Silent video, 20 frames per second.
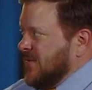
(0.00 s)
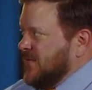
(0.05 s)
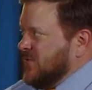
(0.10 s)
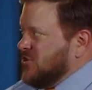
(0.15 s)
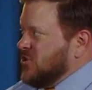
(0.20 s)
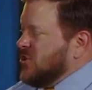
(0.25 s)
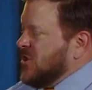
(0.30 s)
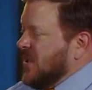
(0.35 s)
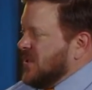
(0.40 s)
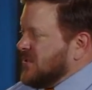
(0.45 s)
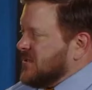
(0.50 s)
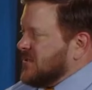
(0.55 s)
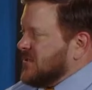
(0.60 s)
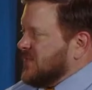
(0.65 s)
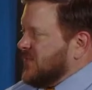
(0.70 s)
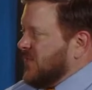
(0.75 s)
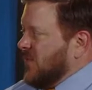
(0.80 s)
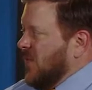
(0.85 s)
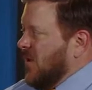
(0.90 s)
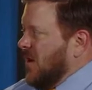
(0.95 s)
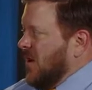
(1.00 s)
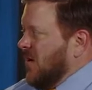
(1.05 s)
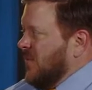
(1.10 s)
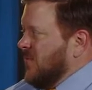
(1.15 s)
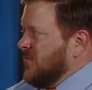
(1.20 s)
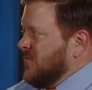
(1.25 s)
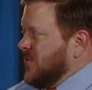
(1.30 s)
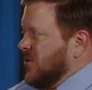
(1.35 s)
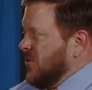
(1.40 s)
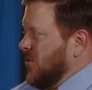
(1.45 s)
Just
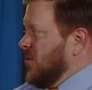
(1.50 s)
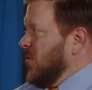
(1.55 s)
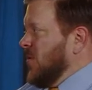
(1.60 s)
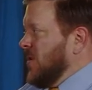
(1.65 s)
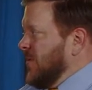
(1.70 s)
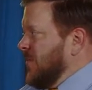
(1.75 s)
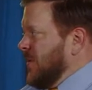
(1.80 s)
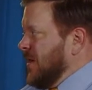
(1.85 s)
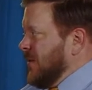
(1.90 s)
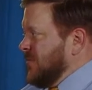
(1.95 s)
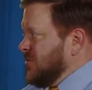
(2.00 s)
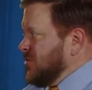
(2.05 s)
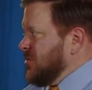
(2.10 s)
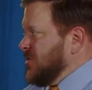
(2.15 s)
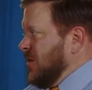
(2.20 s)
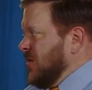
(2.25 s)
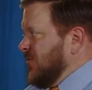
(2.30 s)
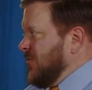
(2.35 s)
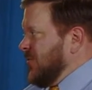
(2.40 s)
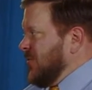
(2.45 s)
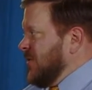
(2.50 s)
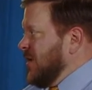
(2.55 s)
from going to pick up a shelter.